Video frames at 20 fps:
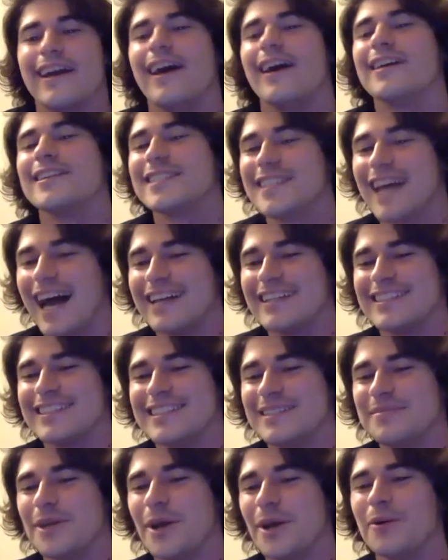sad to
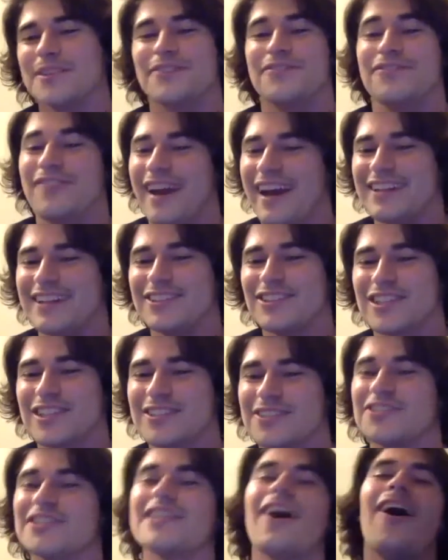see him go as a fan, just
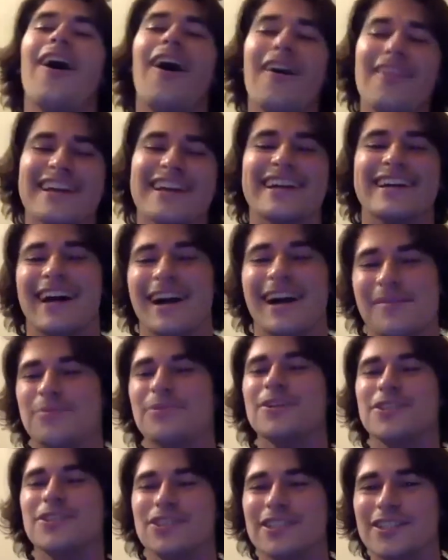because it's like, oh, like I
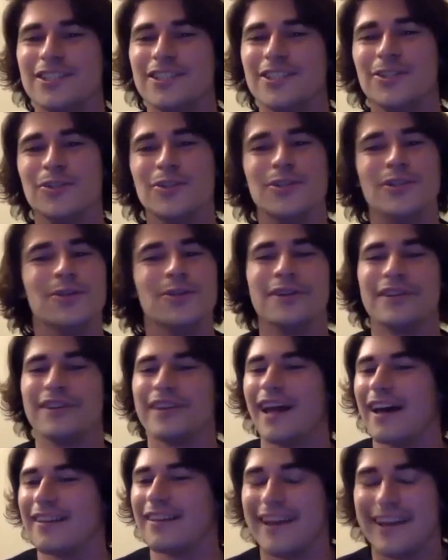appreciate you were in
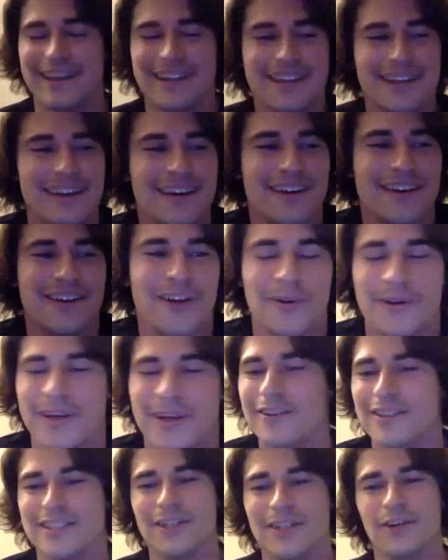that like, you know,
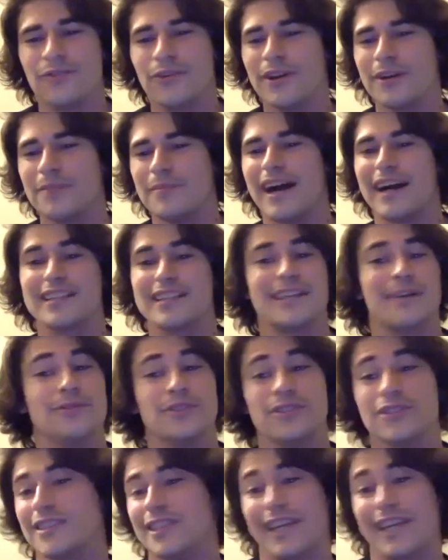carousel of running backs that were
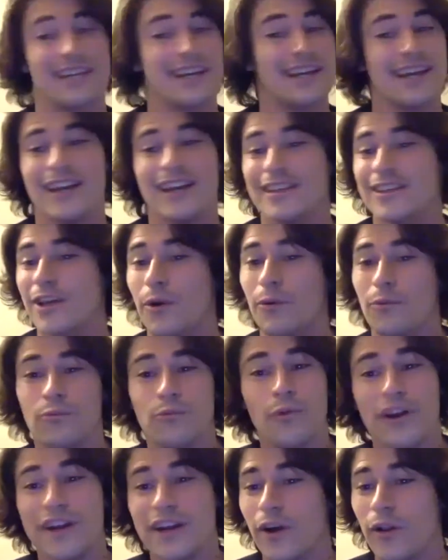just like, you know,
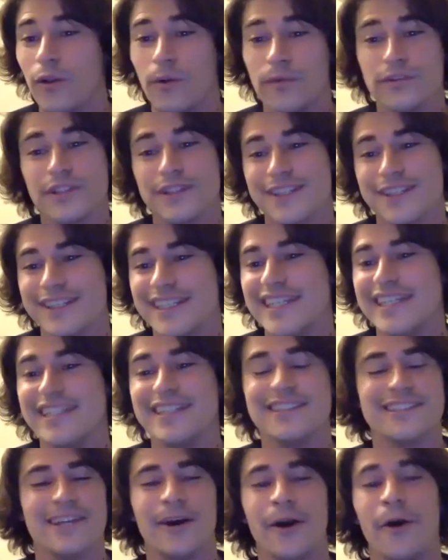running all over the league.
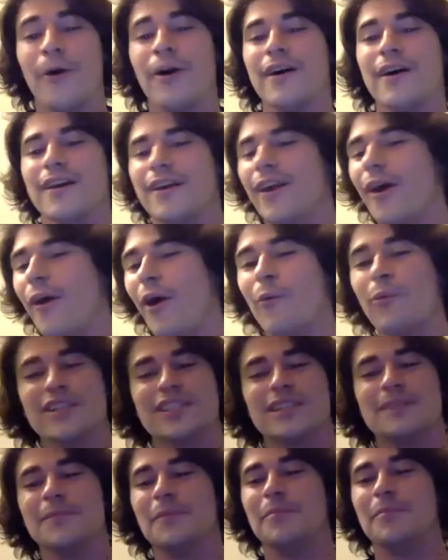So, you know, I
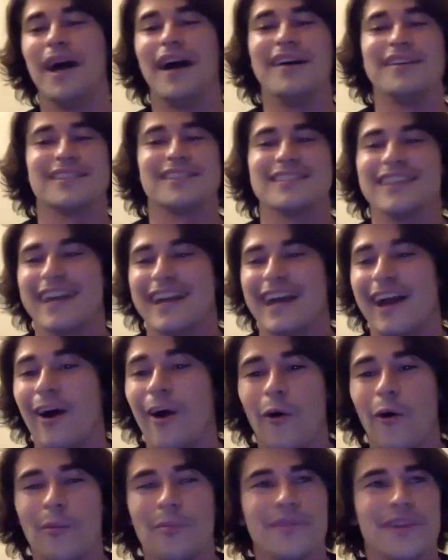wish him the best. Like I
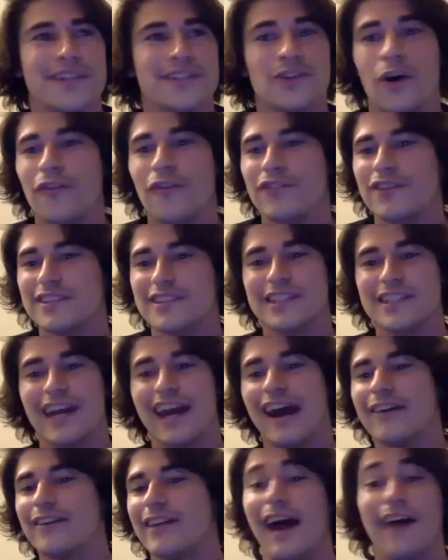hope the Dolphins
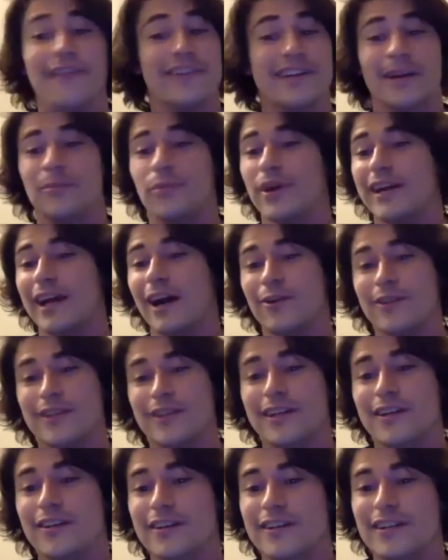have like a breakout
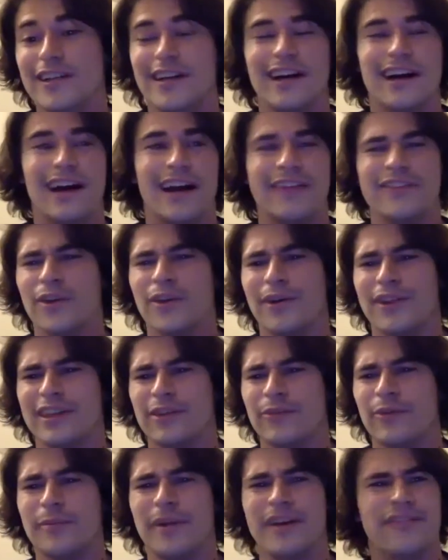year, even though I
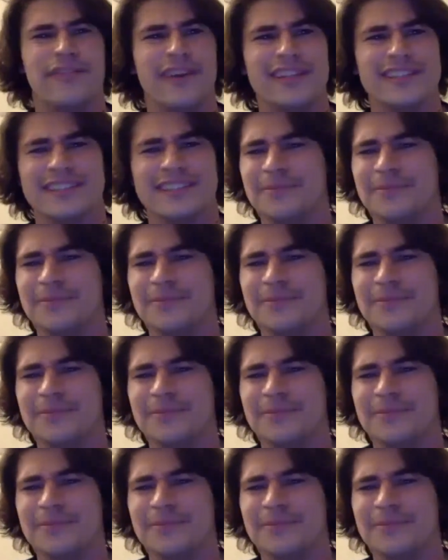think we may face them.